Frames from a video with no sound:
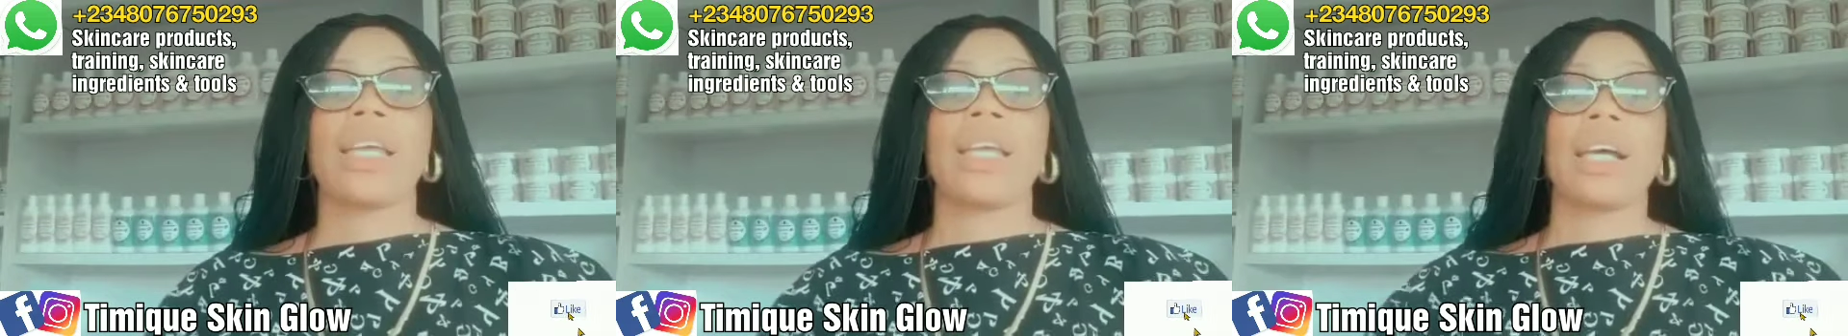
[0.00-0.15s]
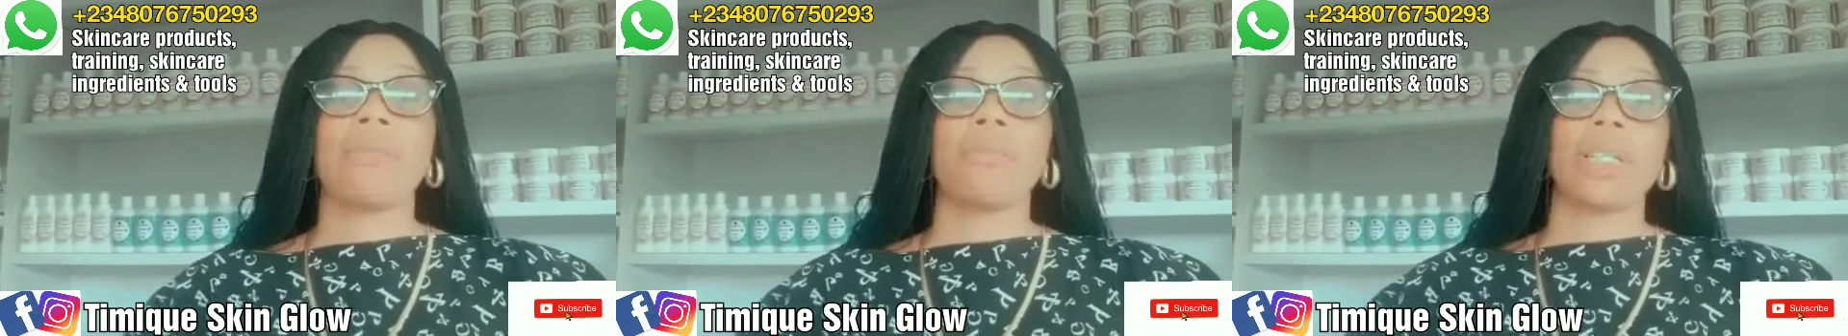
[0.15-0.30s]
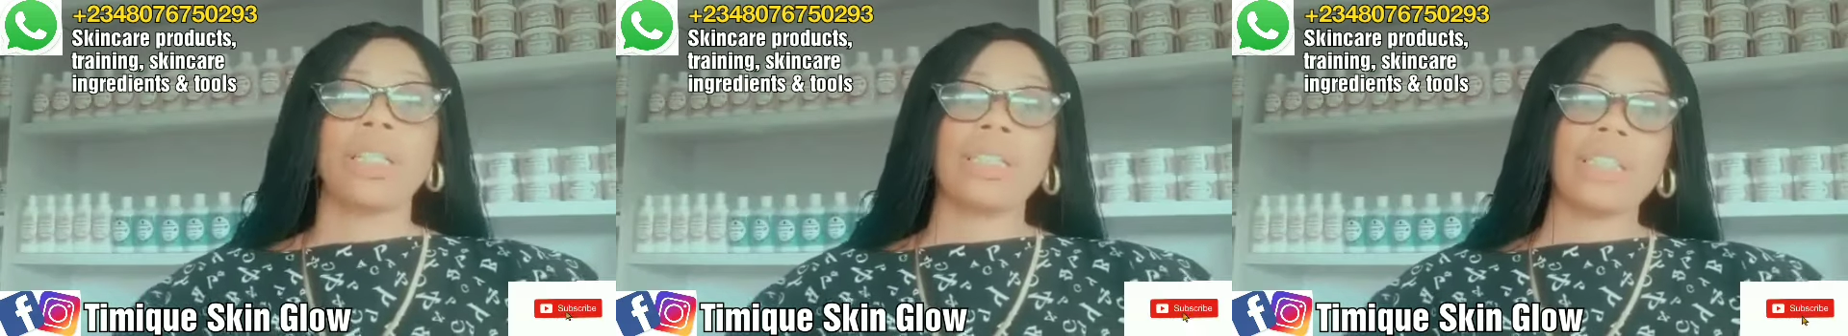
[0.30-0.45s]

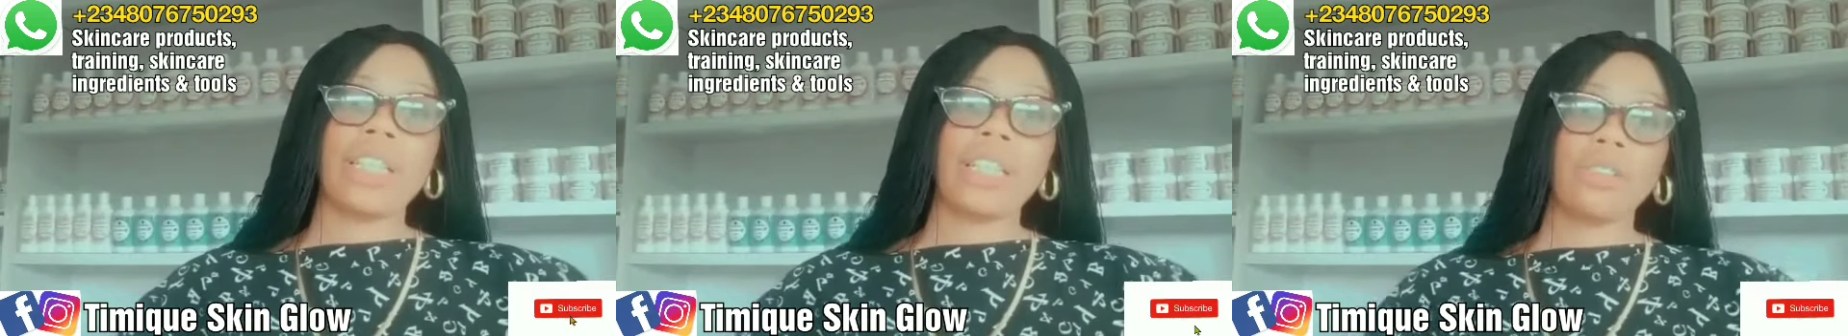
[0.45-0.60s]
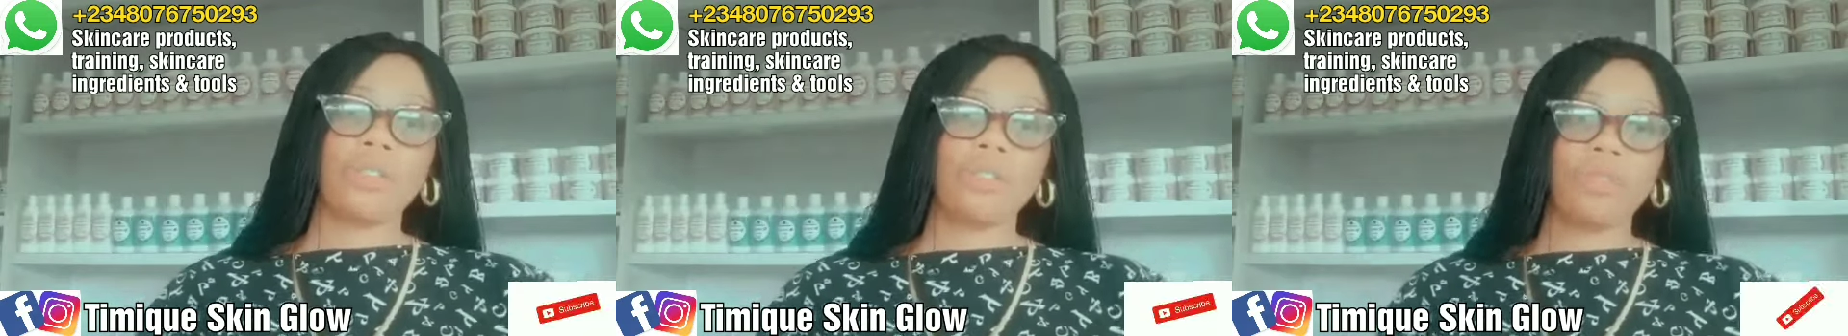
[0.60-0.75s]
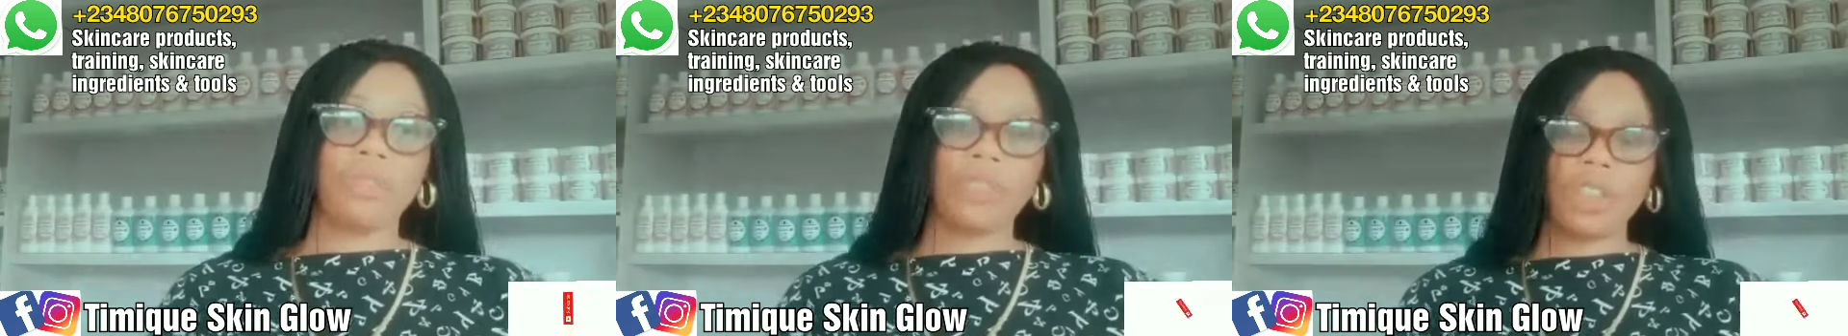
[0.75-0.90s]
And by the
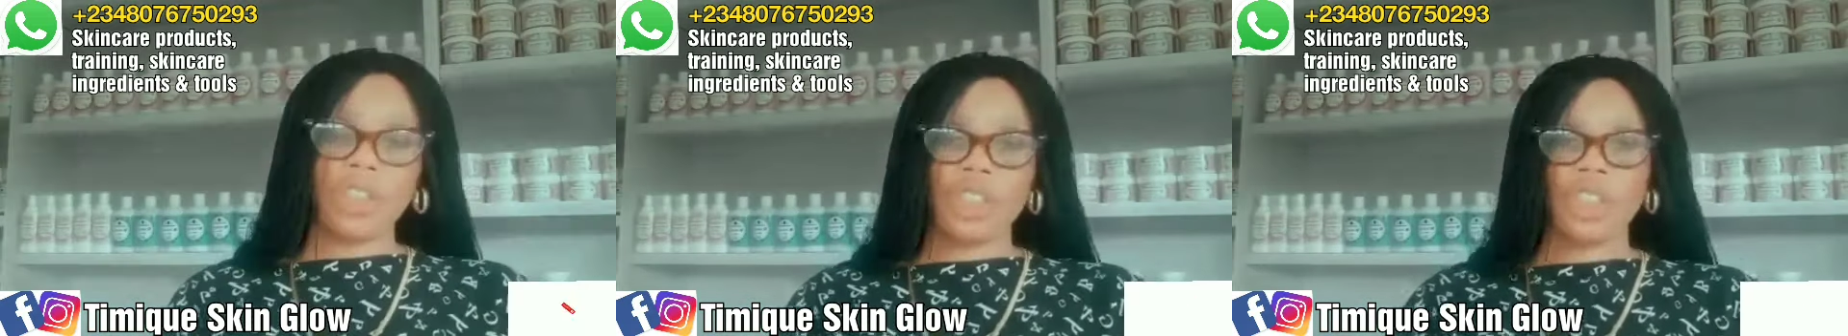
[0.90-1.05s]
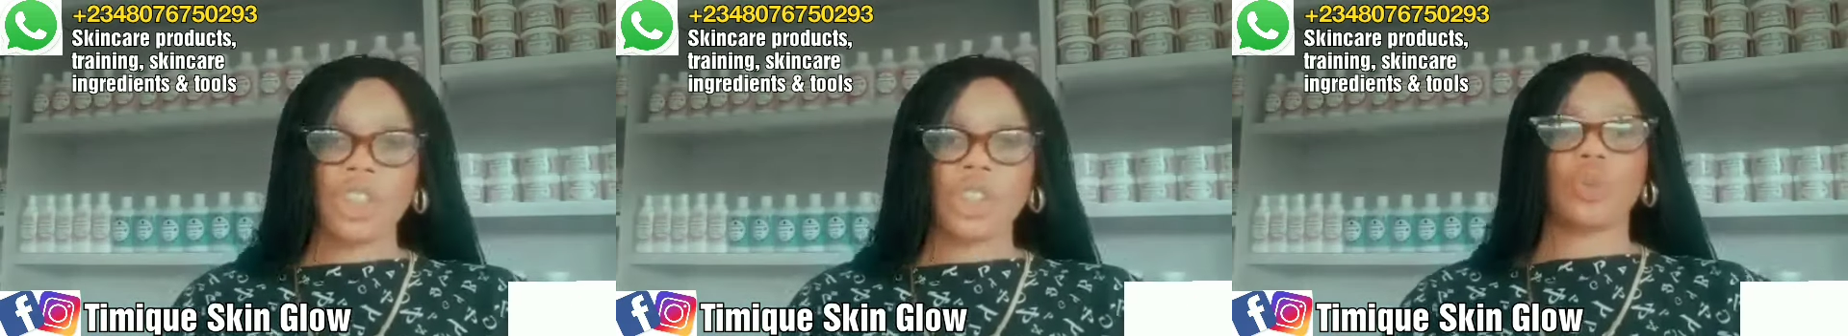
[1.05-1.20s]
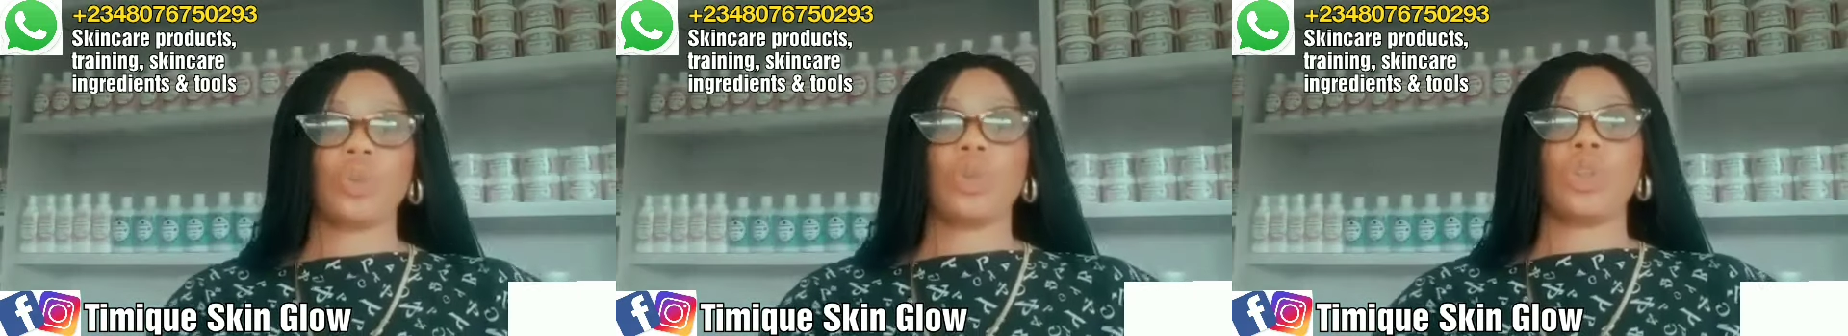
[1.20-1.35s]
time you finish it